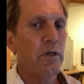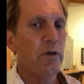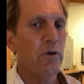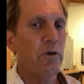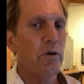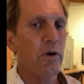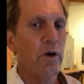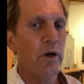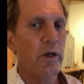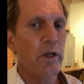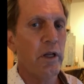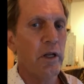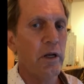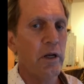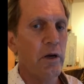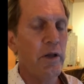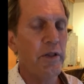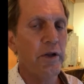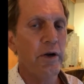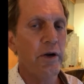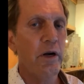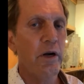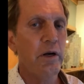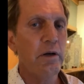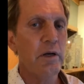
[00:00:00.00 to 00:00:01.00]

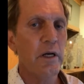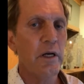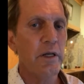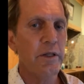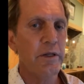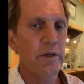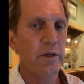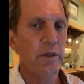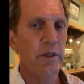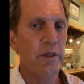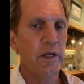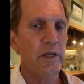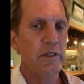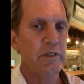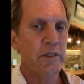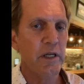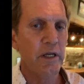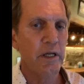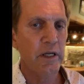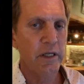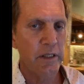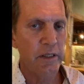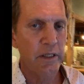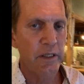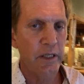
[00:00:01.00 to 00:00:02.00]
other things that
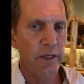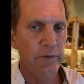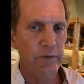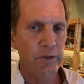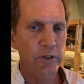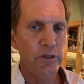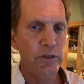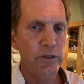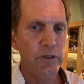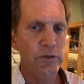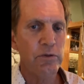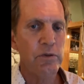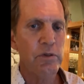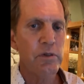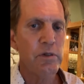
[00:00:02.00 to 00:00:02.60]
can give you,